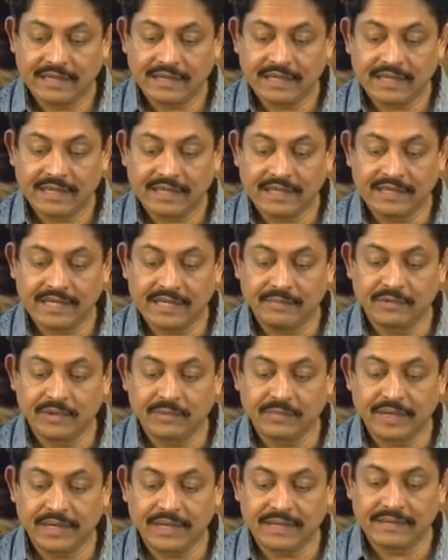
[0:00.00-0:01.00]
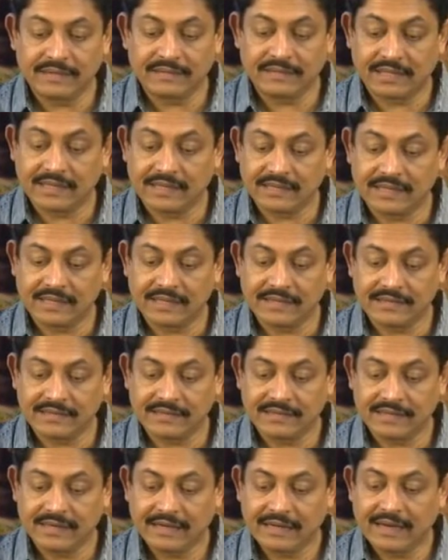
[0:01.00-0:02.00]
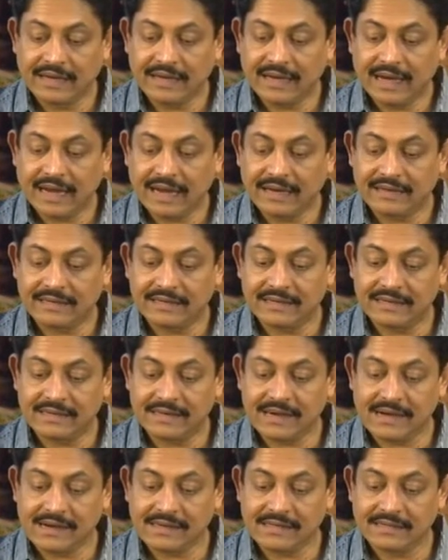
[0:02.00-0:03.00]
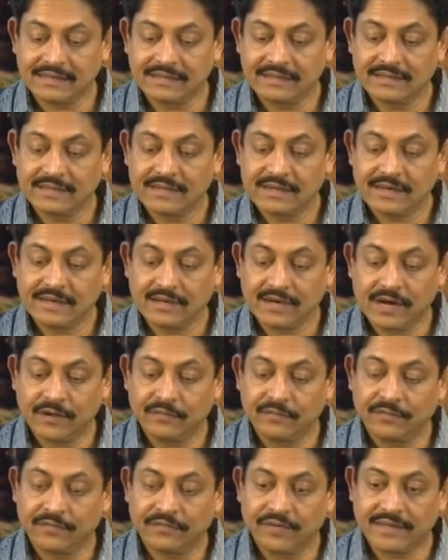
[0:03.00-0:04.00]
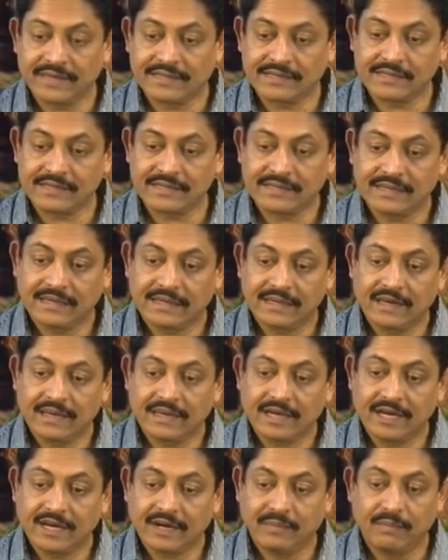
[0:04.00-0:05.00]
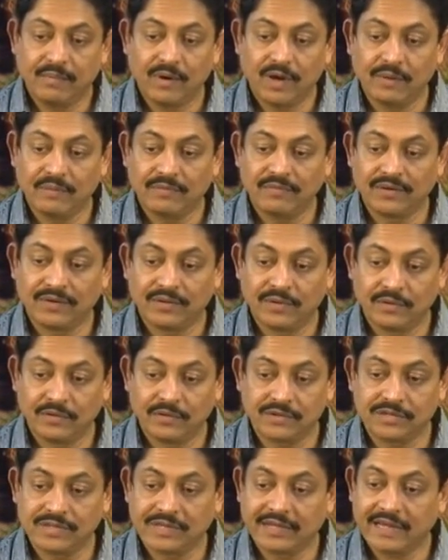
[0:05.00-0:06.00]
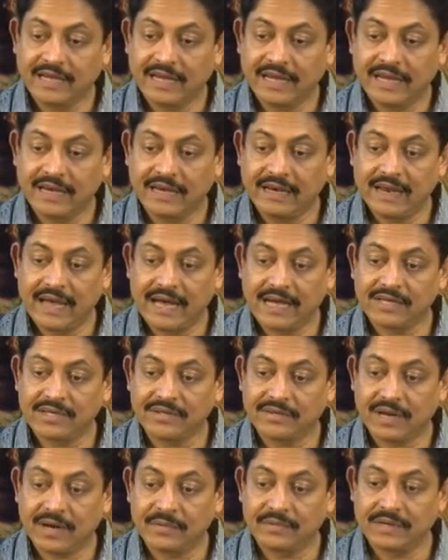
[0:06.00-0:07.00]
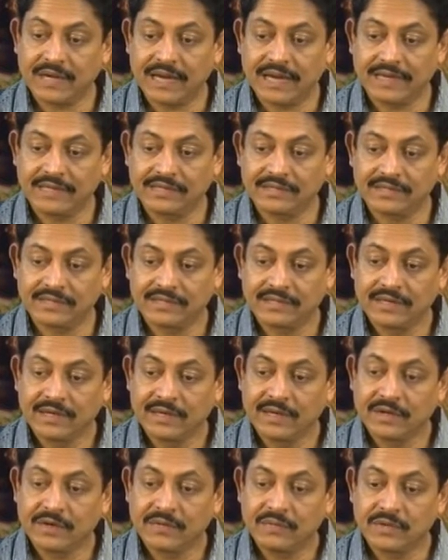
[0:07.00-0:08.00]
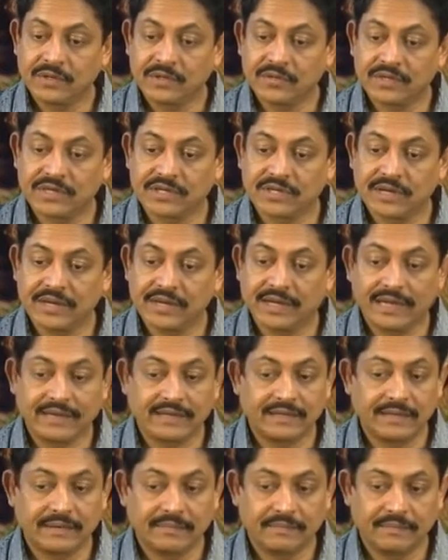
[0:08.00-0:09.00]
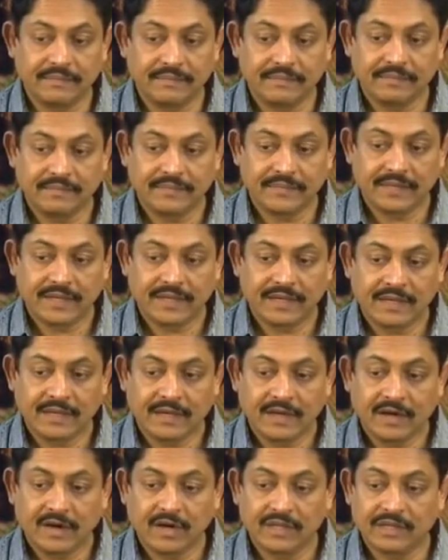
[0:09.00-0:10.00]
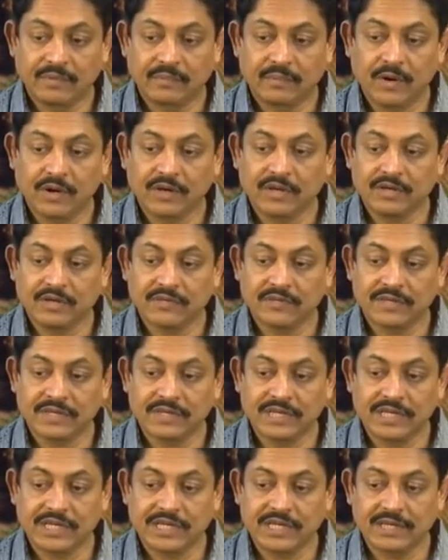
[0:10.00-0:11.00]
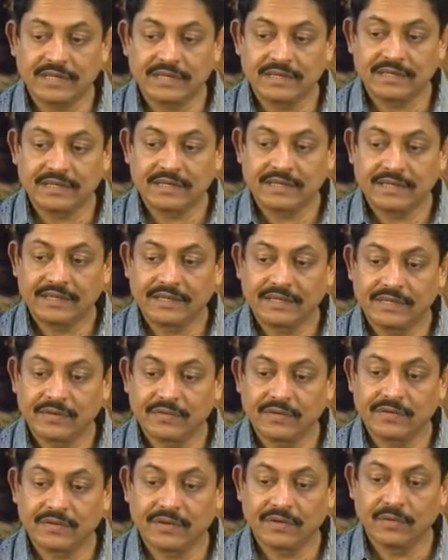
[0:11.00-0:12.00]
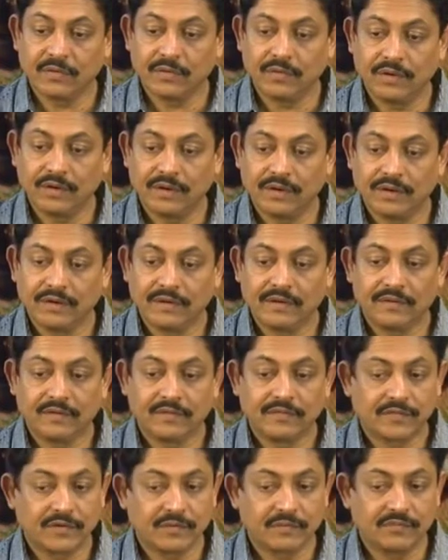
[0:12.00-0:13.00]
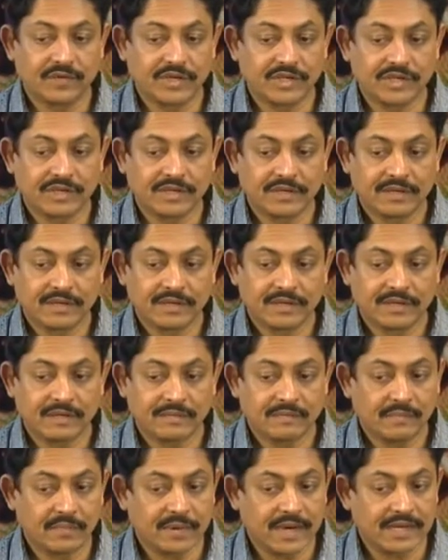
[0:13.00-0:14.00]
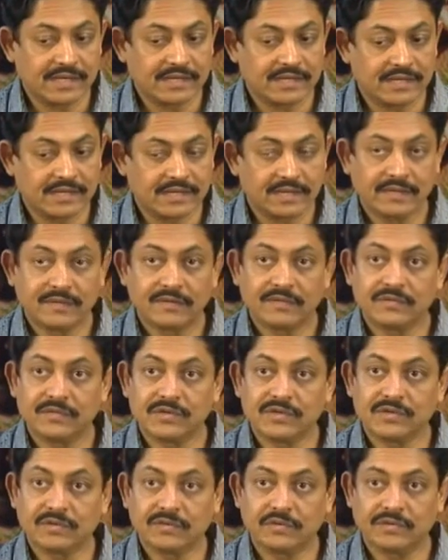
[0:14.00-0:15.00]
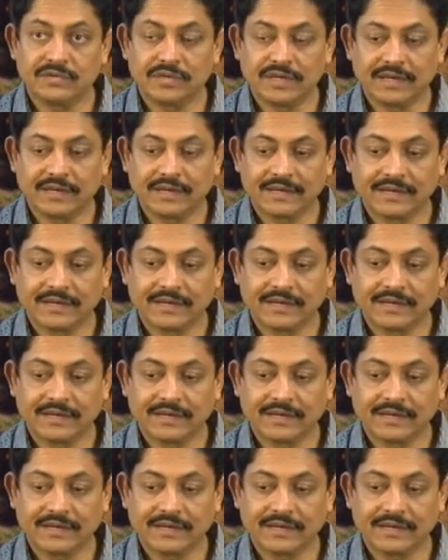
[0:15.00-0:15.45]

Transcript: He seemed to be in his 30s and had a dark, round face, a blob of a nose, and large round eyes which were staring at them. On the pocket of his t shirt, there was a hole from which blood was oozing.